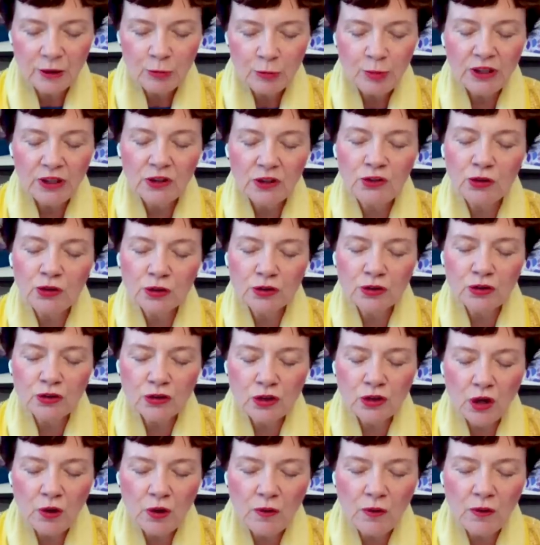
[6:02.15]
because you're
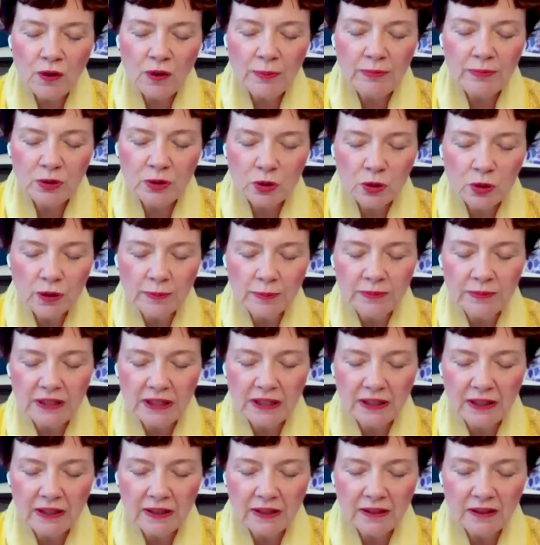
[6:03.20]
so absorbed in
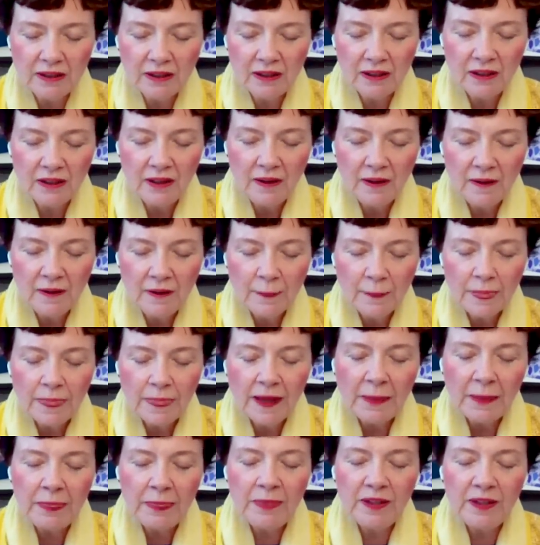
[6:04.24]
it
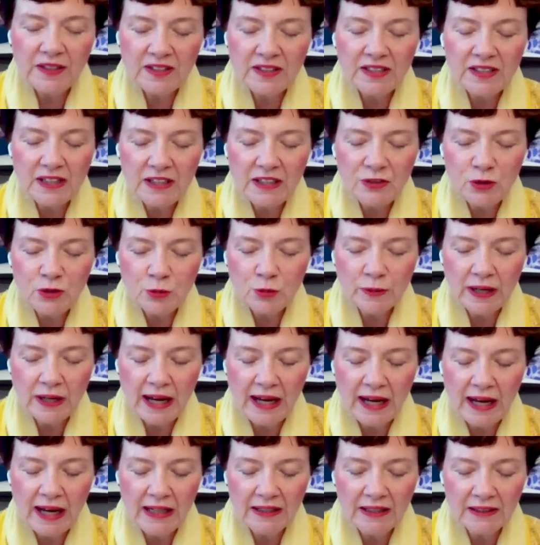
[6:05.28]
that this is
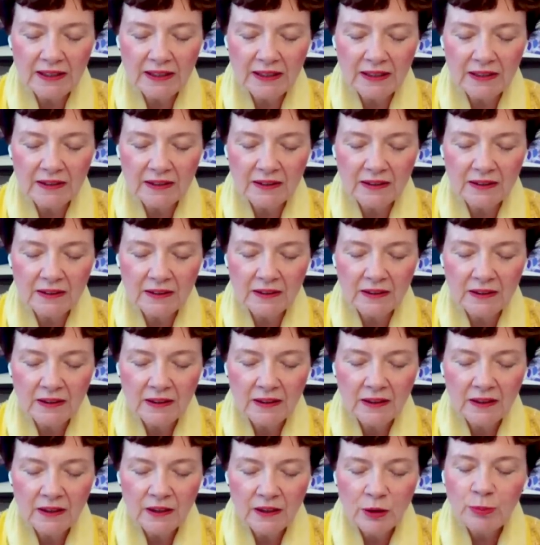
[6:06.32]
reality.
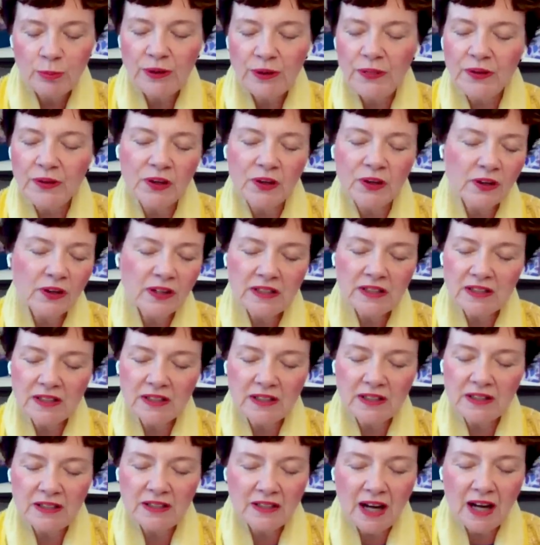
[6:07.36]
But there is an
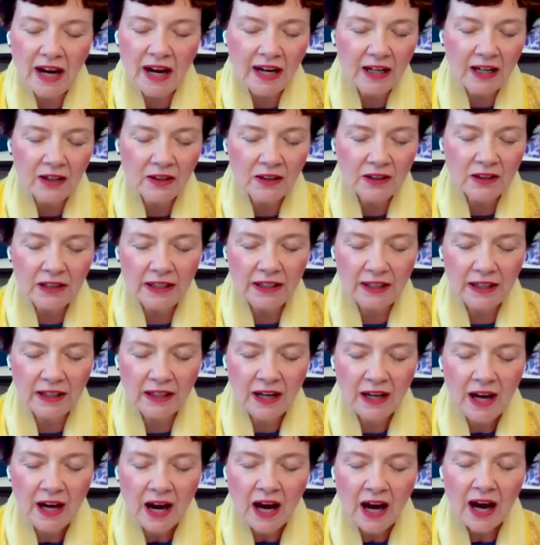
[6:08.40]
entirely
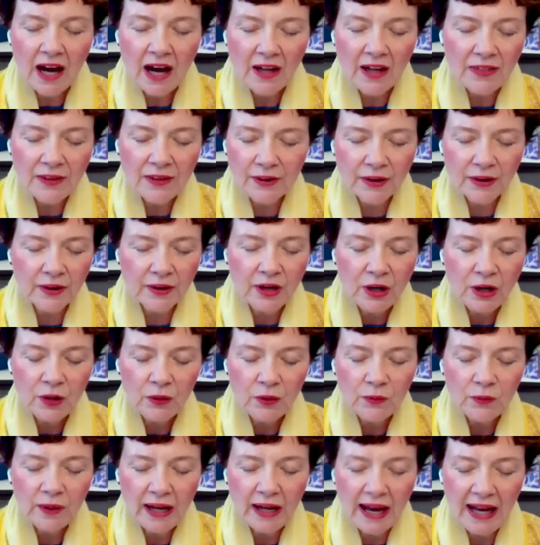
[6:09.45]
other
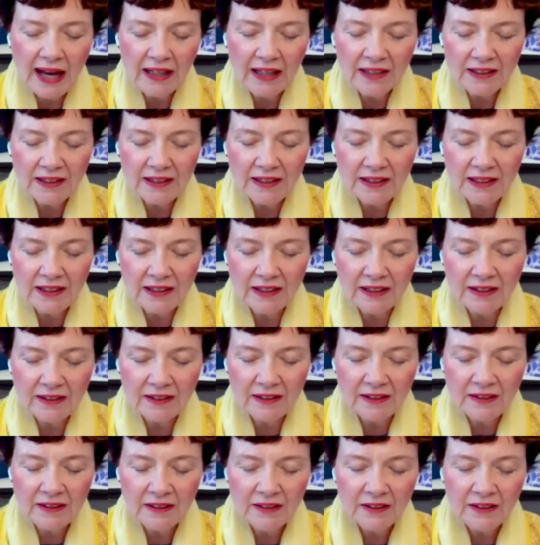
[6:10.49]
reality
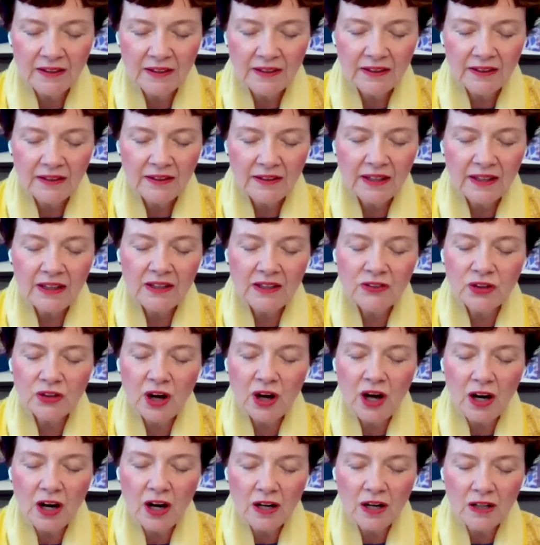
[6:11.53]
that is
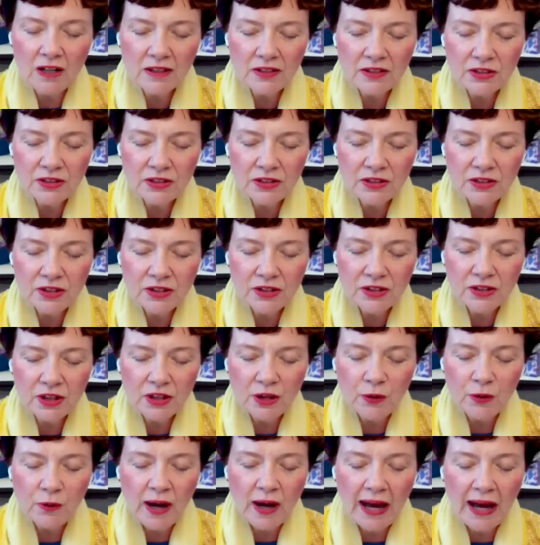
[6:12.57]

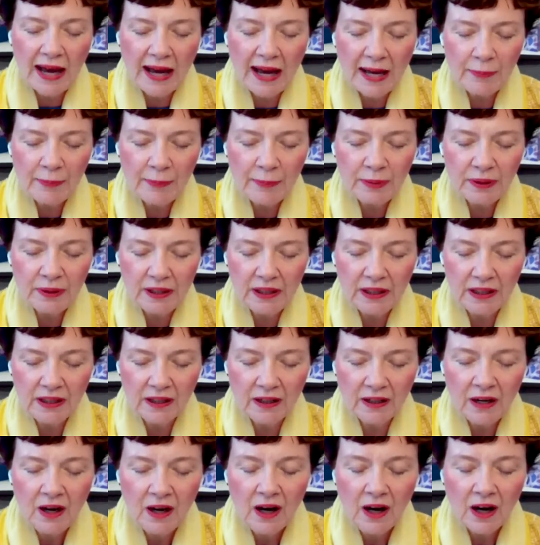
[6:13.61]
also happening
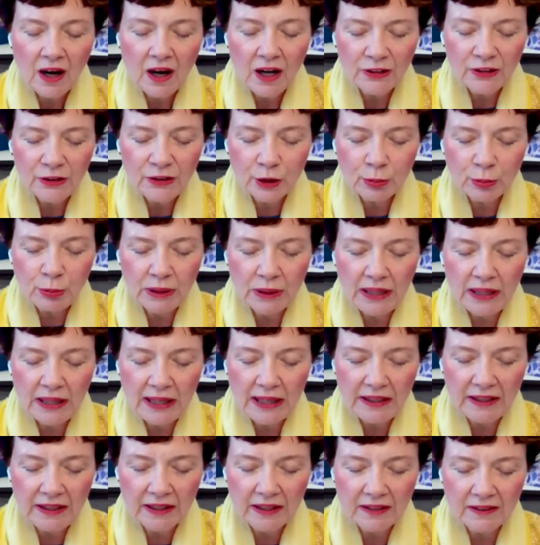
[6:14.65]
on your
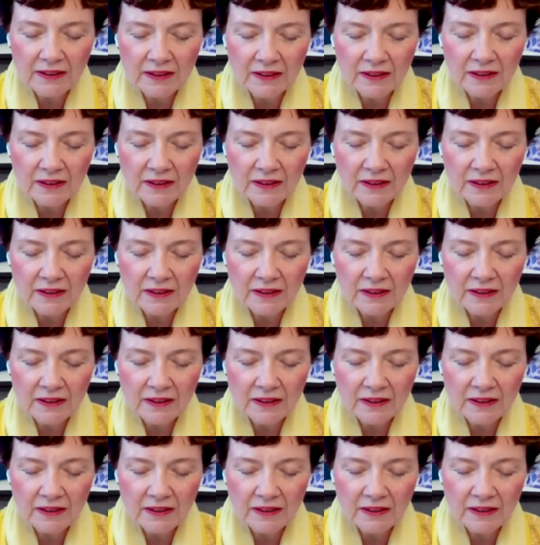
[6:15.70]
planet.